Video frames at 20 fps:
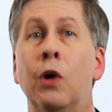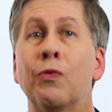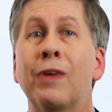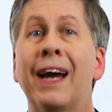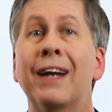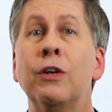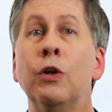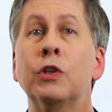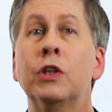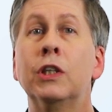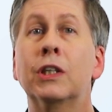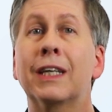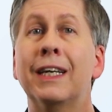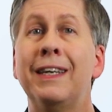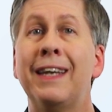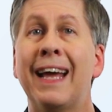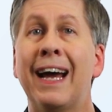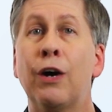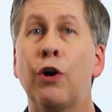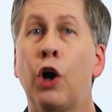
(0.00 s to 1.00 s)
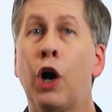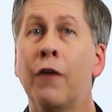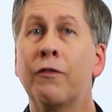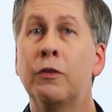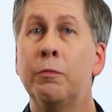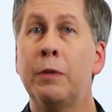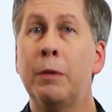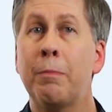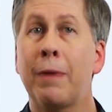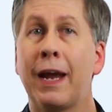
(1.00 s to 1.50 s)
diagnosis can now
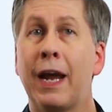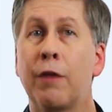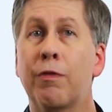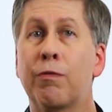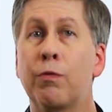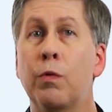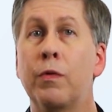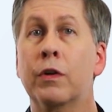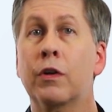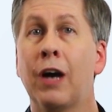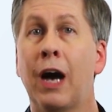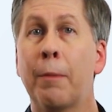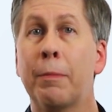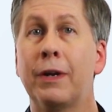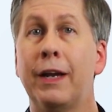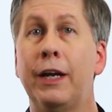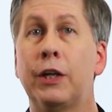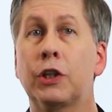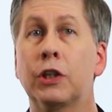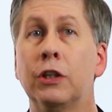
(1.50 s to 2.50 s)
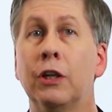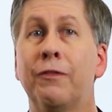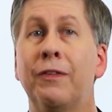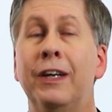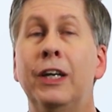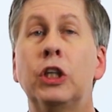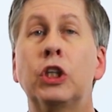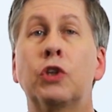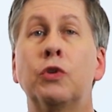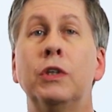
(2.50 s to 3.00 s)
often be made through the combination of
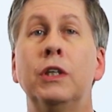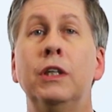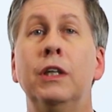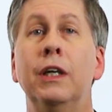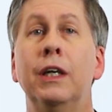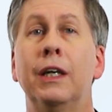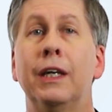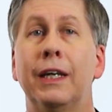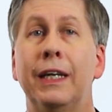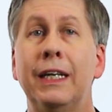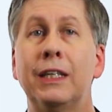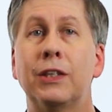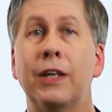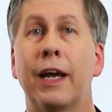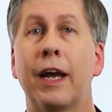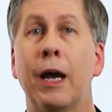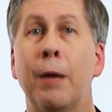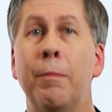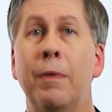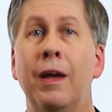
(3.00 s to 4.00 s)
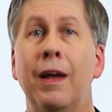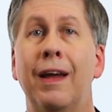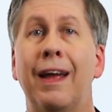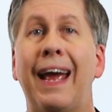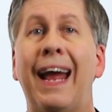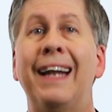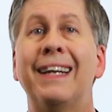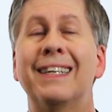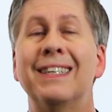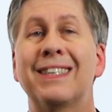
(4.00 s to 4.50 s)
history, exam,
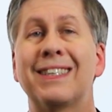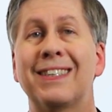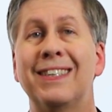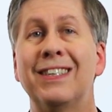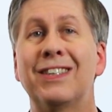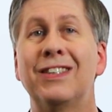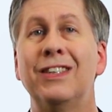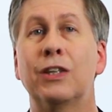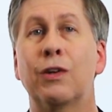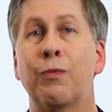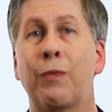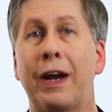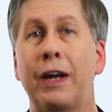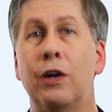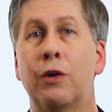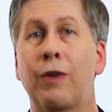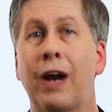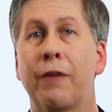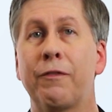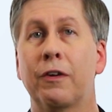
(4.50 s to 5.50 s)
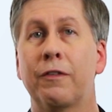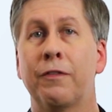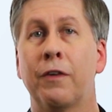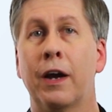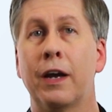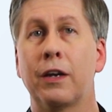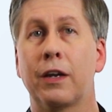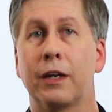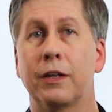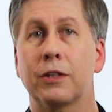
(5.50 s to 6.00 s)
and consistent radiographic
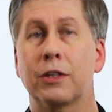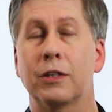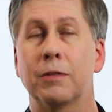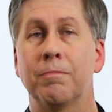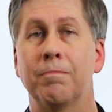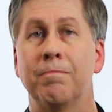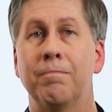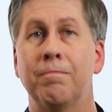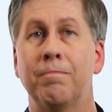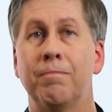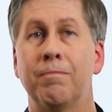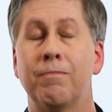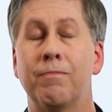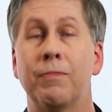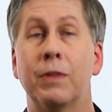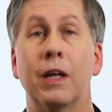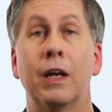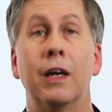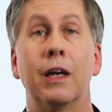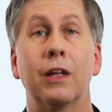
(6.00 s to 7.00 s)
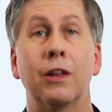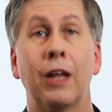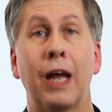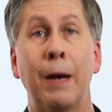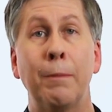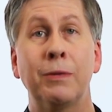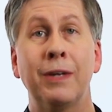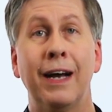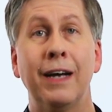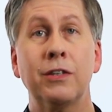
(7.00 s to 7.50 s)
findings.
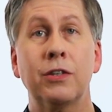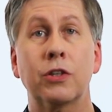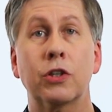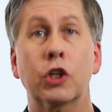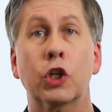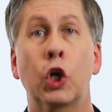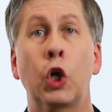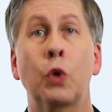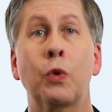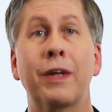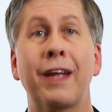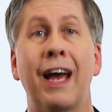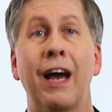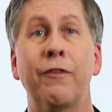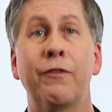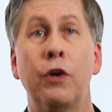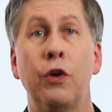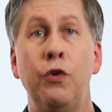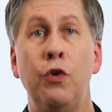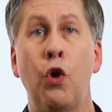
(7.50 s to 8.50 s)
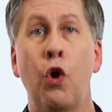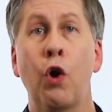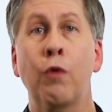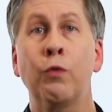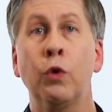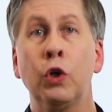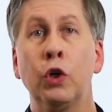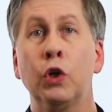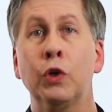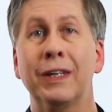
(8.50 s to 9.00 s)
Lab tests currently have no
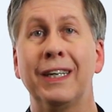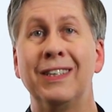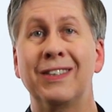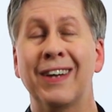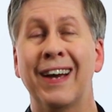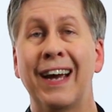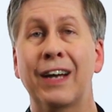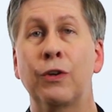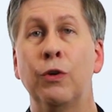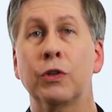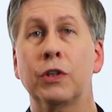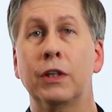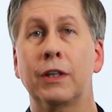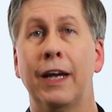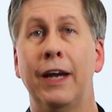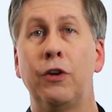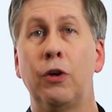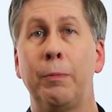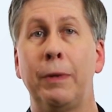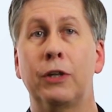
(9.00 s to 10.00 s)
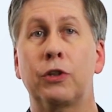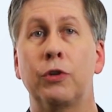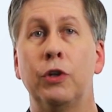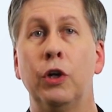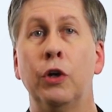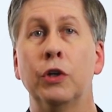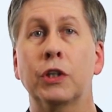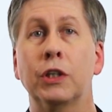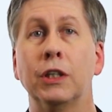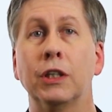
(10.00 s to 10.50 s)
role in diagnosing
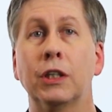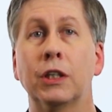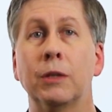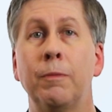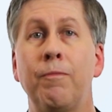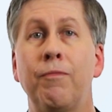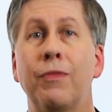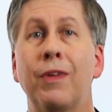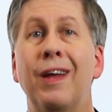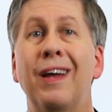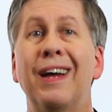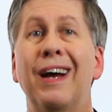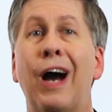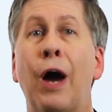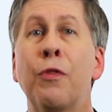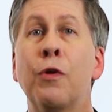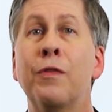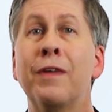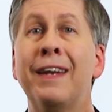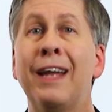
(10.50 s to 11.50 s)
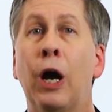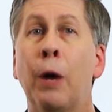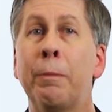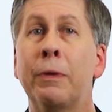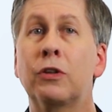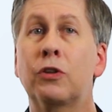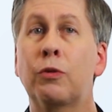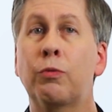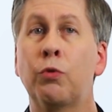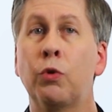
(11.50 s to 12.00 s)
endometriosis other than
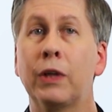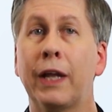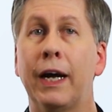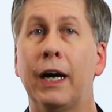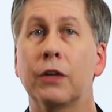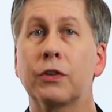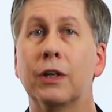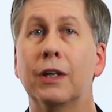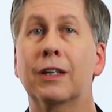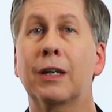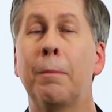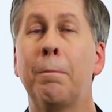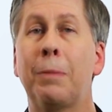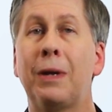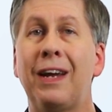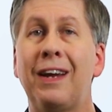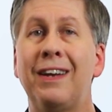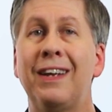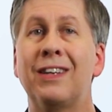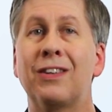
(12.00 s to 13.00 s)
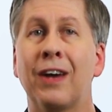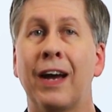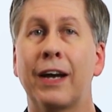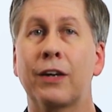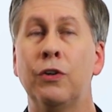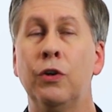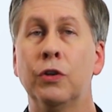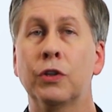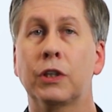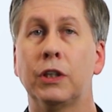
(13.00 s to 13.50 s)
helping to rule out competing
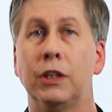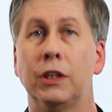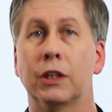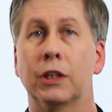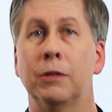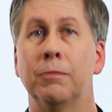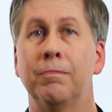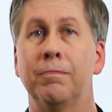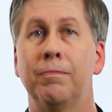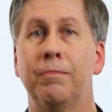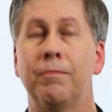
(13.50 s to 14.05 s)
diagnoses.